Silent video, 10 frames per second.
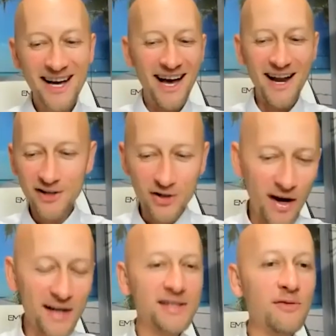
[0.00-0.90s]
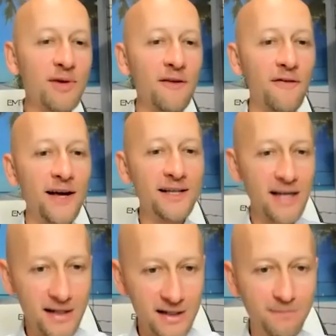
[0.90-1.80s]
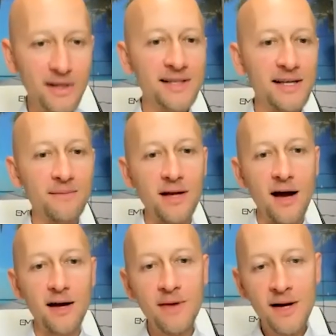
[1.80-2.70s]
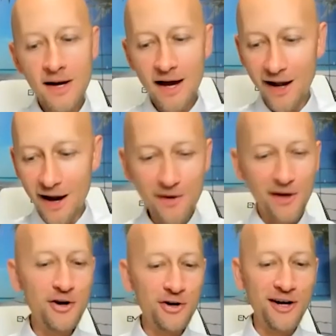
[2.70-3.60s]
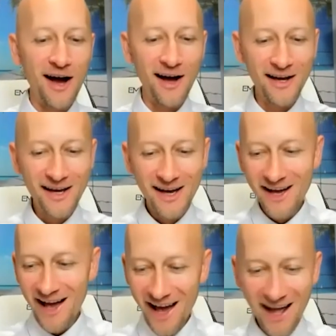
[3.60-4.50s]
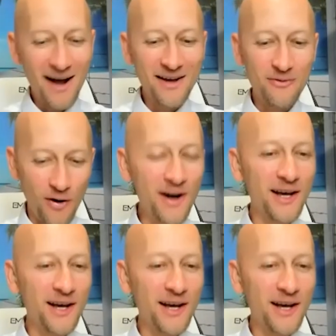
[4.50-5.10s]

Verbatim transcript: and I tried so many things and it's been some time and I'm a good guy and I want to